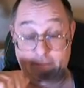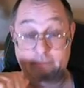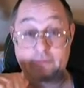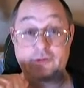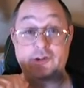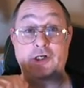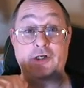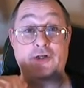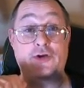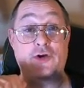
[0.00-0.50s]

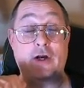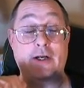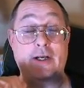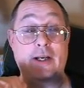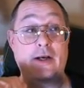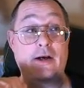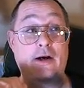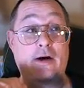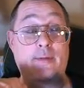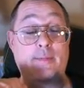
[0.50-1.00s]
shit
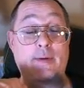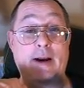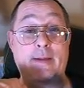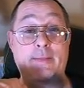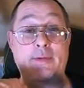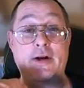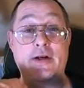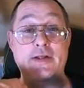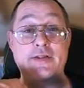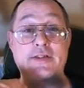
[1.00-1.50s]
talking here, but
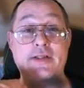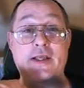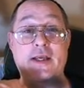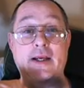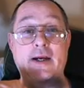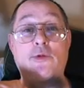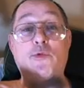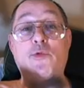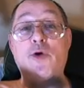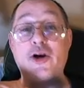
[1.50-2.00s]
I'm going to
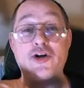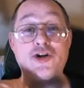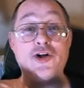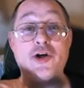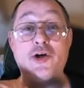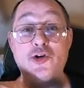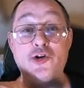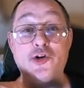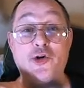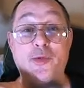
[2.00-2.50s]
say a
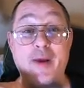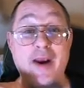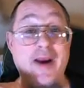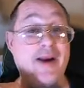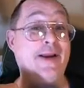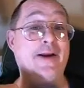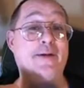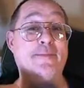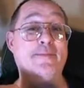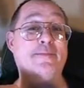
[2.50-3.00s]
Russian
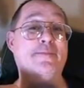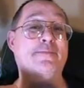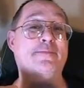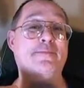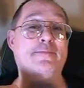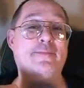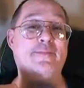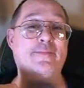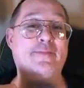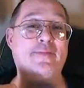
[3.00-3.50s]
germanium.
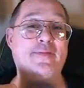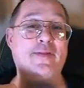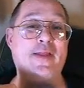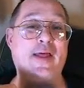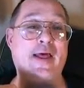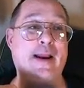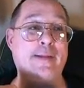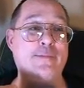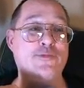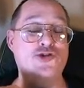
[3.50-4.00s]

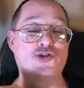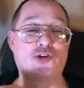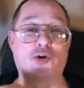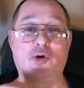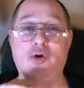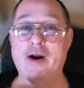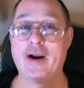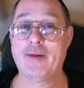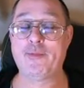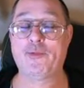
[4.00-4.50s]
And I'm
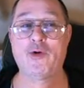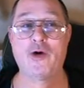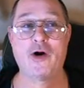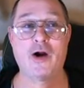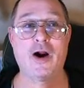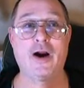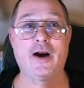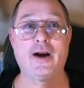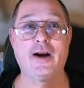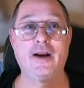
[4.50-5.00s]
sure I'm
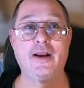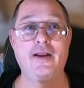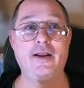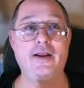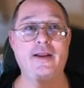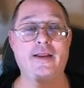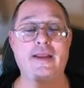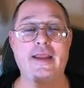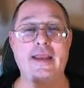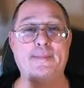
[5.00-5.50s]
wrong.
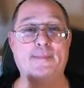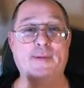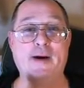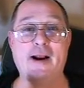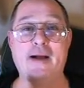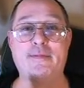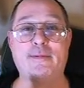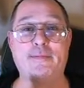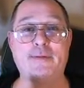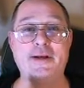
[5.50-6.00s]
He
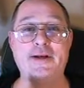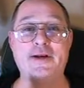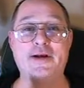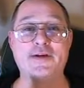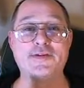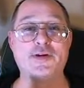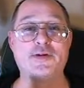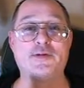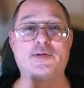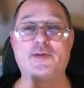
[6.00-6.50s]
probably
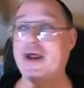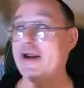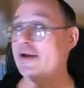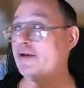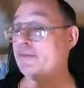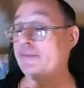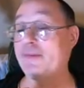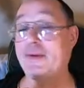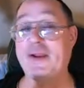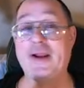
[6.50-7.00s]
doesn't
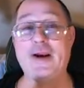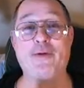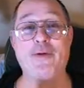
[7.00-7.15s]
like to play